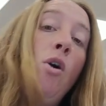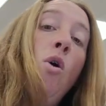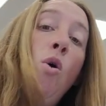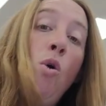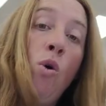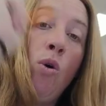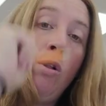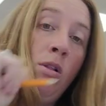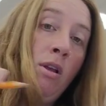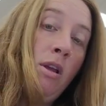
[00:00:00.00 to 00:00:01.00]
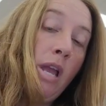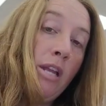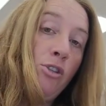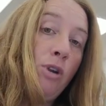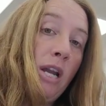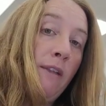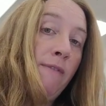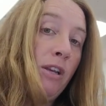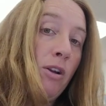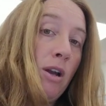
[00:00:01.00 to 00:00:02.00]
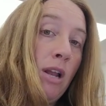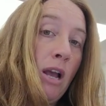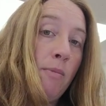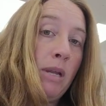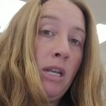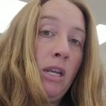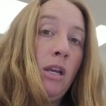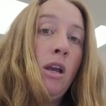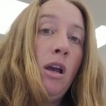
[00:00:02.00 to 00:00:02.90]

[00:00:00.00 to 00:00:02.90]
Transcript: whole and trying to figure out how many